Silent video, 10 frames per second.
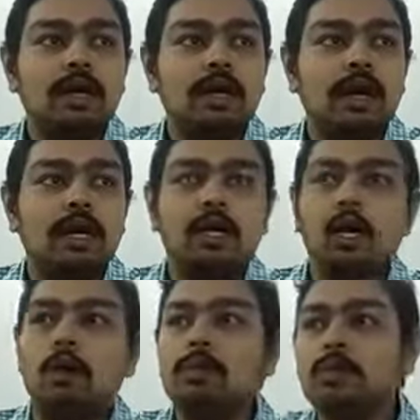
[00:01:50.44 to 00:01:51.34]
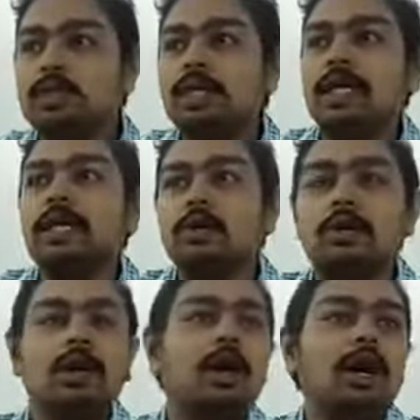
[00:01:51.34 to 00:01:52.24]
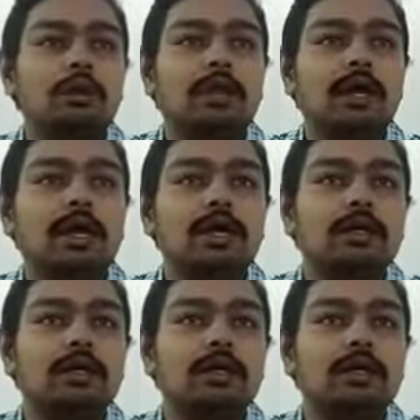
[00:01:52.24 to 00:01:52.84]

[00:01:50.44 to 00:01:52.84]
And drop down the second down arrow mark.